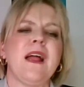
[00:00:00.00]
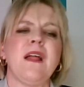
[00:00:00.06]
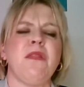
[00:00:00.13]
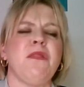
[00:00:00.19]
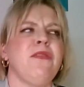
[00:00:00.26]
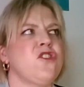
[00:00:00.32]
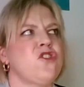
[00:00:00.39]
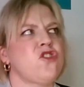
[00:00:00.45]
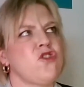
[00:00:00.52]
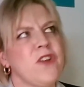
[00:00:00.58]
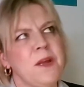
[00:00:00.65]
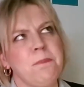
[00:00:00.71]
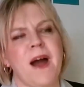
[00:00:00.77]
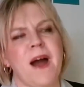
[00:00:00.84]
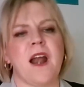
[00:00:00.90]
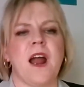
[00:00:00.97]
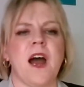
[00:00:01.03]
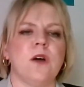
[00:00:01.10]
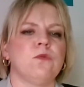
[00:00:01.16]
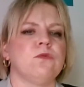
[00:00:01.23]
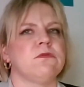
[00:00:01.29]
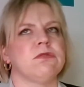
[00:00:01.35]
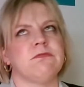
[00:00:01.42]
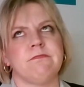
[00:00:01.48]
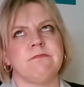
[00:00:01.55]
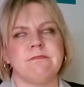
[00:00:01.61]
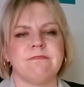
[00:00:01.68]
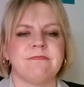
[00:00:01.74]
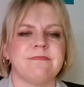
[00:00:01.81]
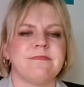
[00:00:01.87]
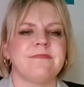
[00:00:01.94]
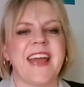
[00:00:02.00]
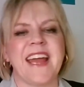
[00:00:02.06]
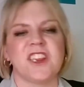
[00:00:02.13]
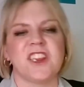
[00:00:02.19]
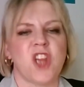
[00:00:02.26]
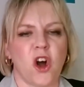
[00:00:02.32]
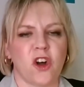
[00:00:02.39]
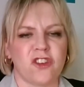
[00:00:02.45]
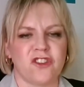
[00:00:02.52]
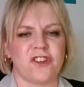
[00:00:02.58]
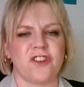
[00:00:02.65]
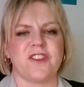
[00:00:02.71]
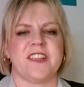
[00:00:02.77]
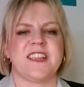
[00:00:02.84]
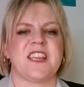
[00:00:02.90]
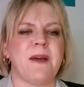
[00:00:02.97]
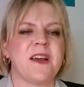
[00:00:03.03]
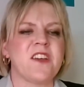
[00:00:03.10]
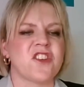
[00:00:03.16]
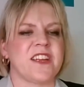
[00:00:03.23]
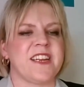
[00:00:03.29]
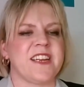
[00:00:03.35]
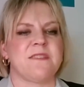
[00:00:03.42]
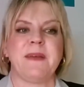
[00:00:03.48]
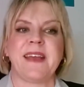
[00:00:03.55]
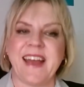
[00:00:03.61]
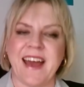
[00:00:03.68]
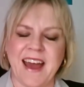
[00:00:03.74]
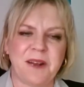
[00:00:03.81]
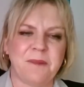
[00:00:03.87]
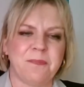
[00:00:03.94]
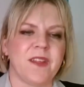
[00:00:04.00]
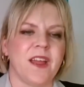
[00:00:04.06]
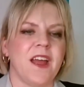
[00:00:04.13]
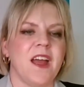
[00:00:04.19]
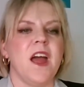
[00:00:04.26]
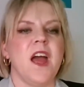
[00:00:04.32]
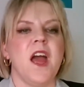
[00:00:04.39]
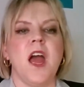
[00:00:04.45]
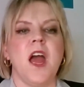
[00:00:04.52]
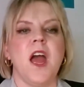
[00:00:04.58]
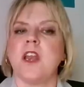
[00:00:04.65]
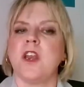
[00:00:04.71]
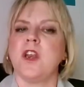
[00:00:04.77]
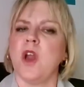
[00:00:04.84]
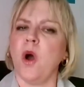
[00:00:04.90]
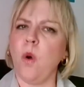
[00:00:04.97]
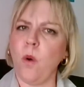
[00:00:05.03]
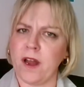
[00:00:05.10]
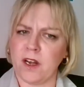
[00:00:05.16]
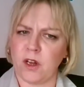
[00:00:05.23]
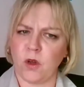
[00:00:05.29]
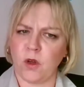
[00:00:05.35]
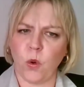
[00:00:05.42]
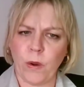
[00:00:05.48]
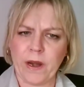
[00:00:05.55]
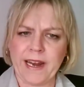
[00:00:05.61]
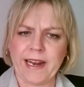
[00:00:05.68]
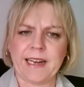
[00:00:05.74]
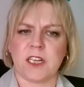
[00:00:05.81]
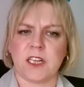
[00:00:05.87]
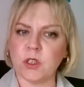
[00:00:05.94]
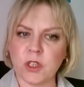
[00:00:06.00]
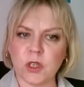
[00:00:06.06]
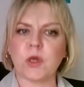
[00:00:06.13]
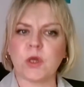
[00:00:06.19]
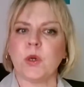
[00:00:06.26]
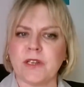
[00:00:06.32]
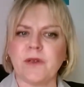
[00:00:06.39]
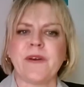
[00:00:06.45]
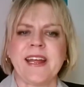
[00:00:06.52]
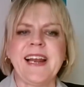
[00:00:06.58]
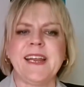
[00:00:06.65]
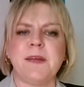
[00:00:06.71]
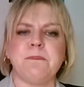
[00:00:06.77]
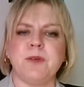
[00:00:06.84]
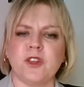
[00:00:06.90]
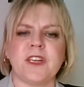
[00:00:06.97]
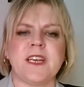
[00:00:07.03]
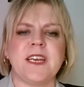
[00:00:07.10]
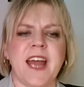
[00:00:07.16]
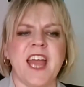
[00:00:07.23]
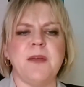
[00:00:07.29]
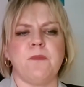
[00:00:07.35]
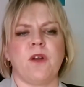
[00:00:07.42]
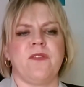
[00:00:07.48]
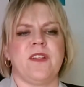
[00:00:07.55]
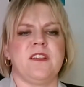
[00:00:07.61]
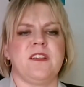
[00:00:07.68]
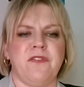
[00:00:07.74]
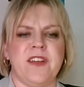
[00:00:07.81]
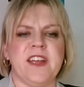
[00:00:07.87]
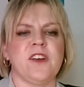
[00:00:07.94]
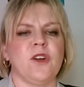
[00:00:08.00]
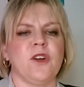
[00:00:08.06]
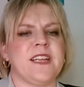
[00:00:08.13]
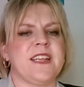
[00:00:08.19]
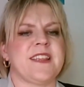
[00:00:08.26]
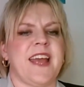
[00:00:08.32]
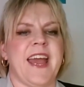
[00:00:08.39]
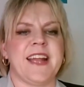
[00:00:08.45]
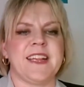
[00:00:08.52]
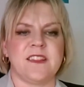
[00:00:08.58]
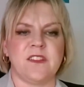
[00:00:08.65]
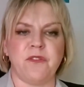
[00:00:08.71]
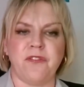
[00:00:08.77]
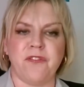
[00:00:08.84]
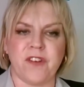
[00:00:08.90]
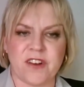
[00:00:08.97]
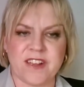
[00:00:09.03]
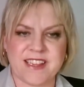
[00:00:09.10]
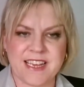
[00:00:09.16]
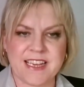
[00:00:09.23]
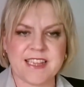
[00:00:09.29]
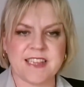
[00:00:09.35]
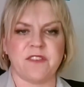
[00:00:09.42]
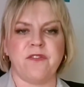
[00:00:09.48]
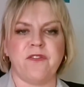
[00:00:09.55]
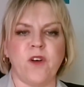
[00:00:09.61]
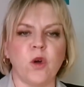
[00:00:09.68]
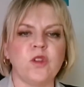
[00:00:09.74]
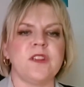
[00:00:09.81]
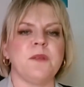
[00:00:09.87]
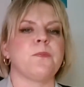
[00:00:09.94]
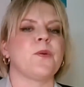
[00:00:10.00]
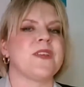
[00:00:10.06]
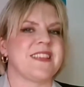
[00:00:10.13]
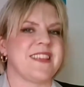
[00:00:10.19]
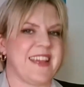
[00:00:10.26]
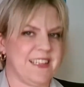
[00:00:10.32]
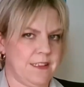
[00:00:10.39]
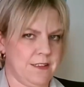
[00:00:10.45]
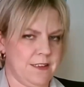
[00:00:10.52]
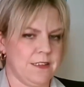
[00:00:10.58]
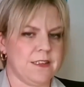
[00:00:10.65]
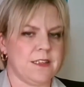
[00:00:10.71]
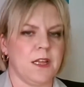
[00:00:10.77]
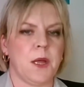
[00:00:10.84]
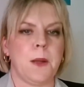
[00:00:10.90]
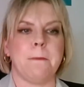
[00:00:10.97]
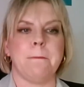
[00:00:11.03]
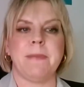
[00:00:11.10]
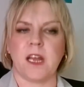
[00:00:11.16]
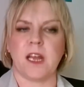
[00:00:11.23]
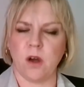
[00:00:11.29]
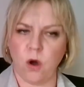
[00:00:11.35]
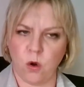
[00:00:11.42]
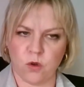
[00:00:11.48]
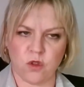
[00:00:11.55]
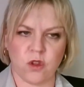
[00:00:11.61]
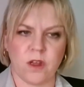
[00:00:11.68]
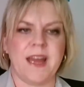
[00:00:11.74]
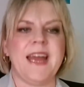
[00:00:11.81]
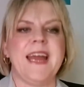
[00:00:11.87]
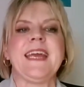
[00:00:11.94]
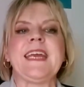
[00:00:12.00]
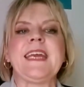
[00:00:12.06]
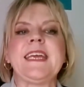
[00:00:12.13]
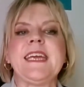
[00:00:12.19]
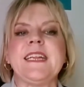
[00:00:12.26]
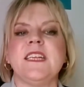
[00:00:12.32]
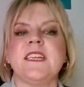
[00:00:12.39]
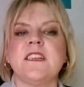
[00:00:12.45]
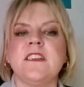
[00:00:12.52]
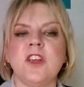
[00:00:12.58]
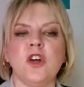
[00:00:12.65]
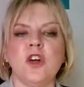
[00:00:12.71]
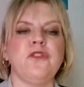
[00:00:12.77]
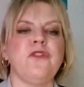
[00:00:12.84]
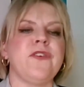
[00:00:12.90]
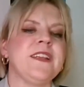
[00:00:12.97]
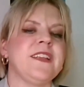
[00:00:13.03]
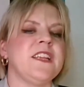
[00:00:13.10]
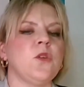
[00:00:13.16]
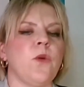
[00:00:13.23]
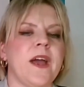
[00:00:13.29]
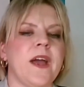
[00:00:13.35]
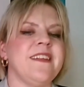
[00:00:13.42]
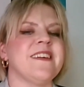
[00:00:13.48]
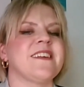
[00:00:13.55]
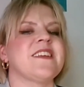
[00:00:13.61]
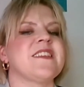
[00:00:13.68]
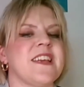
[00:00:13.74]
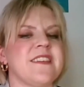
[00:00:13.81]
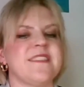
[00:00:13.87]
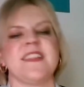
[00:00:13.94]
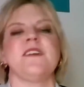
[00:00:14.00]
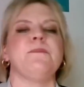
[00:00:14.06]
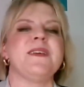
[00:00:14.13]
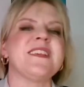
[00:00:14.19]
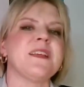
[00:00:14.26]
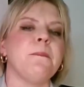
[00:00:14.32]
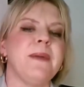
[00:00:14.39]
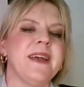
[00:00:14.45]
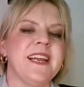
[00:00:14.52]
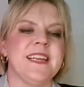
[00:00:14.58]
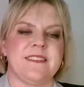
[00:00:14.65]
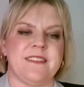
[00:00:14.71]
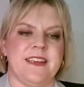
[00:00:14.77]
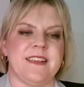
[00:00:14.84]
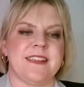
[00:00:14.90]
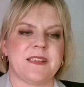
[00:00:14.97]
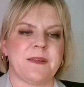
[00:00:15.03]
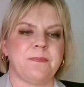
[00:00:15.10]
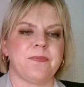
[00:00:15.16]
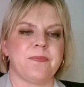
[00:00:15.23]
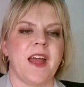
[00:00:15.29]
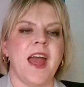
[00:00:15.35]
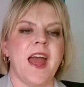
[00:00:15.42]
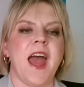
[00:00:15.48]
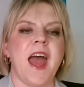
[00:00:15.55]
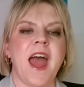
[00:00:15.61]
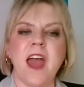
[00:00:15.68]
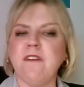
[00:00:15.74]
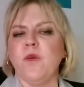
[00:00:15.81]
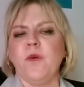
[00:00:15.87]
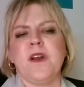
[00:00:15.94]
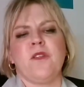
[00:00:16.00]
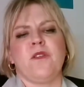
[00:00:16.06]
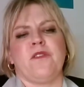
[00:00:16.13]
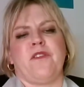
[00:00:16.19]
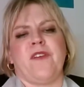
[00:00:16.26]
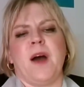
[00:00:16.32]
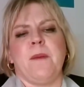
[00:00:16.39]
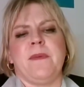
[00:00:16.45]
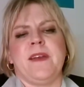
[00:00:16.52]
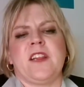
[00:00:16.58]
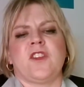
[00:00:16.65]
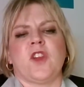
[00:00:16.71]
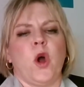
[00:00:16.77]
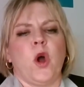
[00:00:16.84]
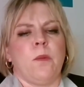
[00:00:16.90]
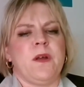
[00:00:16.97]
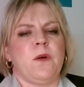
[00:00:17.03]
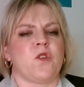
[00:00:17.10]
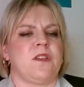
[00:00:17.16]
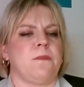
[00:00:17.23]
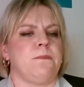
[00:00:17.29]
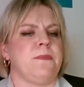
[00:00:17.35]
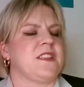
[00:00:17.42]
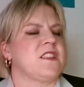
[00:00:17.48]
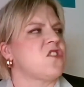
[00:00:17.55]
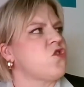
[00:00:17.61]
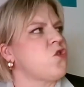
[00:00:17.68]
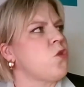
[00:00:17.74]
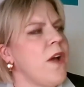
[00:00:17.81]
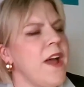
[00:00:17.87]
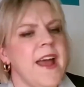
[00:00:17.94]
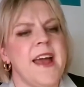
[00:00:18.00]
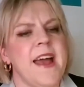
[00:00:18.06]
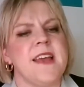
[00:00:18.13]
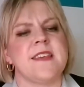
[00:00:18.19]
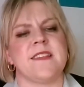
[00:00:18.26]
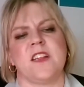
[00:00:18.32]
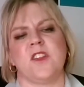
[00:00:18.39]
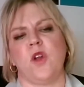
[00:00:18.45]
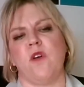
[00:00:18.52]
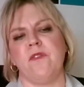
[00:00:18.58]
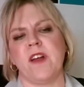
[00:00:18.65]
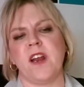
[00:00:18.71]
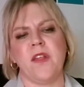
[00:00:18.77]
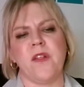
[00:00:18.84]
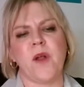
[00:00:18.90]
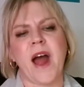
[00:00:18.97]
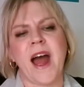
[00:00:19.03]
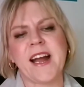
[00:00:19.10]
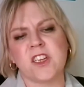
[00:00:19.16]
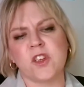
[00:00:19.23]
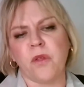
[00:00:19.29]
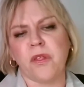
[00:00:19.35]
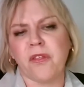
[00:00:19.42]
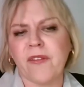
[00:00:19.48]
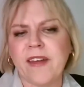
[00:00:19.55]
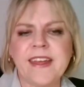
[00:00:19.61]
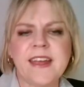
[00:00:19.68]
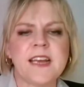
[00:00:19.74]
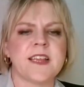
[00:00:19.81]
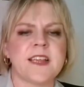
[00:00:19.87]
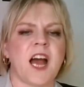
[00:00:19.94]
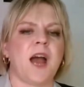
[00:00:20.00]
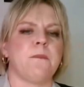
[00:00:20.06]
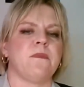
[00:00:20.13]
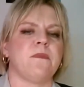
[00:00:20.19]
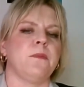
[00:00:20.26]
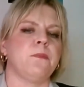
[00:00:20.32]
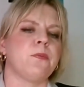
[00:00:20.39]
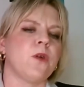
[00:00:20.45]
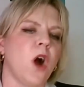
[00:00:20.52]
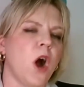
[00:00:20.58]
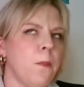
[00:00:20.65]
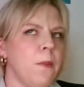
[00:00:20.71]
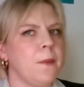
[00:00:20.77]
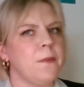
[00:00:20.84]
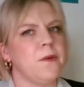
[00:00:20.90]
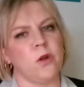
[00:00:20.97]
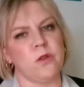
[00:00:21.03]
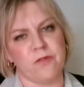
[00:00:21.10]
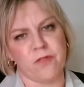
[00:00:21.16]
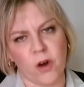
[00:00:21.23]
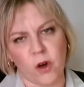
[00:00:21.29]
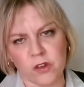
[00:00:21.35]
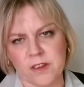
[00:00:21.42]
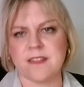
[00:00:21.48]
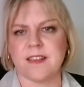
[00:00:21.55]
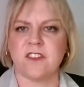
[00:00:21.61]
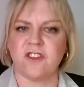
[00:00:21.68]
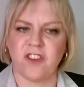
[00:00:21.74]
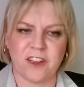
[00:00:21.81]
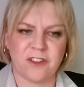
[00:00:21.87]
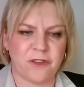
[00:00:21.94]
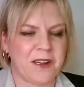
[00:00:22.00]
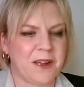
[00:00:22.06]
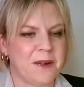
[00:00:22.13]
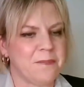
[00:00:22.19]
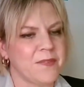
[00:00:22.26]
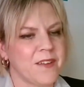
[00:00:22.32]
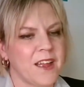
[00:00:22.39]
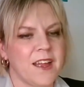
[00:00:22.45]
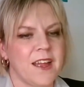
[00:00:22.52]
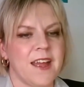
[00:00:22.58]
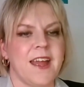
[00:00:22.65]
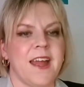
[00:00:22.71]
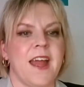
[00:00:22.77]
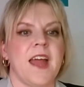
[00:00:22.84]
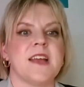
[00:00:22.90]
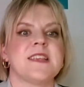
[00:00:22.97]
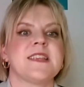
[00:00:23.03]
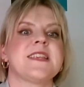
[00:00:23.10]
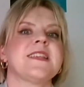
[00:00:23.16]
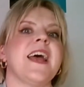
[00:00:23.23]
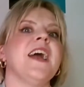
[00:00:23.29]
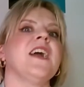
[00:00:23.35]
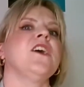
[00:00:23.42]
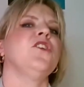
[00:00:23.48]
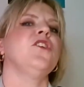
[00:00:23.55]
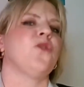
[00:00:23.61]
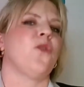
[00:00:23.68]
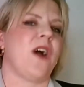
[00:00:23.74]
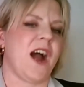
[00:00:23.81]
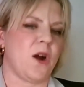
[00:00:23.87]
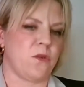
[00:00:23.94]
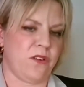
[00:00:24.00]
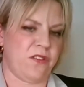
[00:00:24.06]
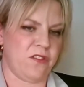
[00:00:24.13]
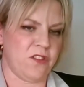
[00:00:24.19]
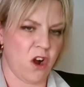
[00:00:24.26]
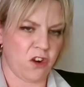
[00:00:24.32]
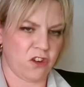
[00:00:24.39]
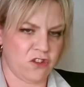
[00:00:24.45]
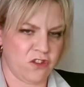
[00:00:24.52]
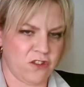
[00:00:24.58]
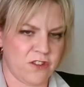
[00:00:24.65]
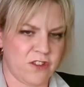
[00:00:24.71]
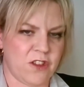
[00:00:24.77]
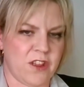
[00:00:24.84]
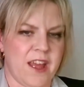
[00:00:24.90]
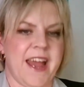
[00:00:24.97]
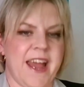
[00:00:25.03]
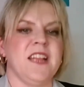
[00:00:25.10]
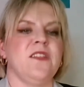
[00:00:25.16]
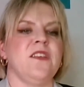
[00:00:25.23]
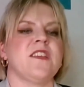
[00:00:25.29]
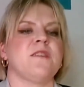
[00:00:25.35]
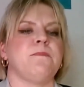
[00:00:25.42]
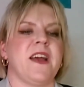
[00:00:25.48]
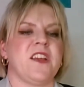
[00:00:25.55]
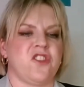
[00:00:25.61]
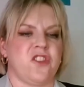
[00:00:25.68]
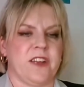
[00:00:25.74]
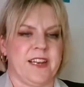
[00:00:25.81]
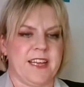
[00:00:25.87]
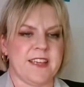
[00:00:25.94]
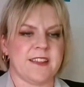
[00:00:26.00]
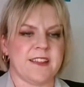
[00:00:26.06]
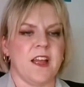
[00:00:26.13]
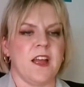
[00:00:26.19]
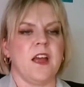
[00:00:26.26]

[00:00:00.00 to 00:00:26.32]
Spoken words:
The trip around 10 doctors and specialists began. No one could really put a name on the difficulties and differences Foti presented because he did not fit into any existing disabilities. Everyone of the family told me he was a bit stressed and overreact to things, and the problem, not Fotis, etc. Second round with doctors and the specialists,